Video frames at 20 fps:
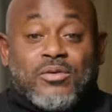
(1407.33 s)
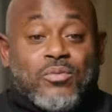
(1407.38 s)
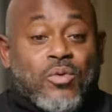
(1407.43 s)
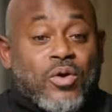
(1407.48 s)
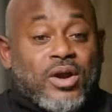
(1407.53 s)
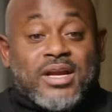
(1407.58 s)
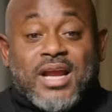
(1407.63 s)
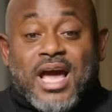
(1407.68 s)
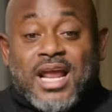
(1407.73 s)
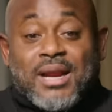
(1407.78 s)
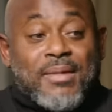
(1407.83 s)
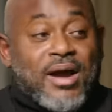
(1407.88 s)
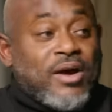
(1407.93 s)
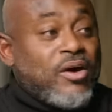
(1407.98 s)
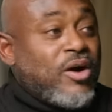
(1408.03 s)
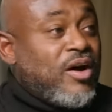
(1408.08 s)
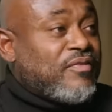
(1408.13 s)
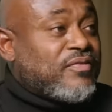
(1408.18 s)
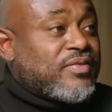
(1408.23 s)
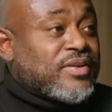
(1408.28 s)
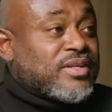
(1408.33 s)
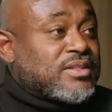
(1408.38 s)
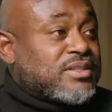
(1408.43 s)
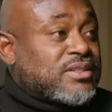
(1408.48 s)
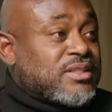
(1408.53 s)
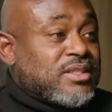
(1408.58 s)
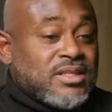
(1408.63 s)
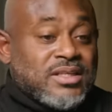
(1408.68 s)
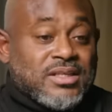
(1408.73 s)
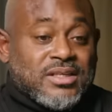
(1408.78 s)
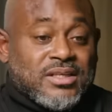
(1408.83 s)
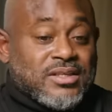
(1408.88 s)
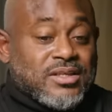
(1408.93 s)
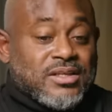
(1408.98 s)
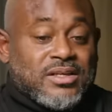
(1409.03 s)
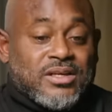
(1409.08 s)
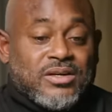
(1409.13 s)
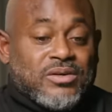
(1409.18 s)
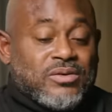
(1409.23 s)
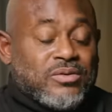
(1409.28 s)
working out of my office,
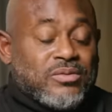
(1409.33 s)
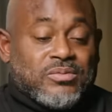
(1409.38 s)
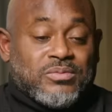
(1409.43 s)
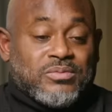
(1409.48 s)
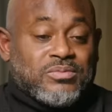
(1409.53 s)
you know,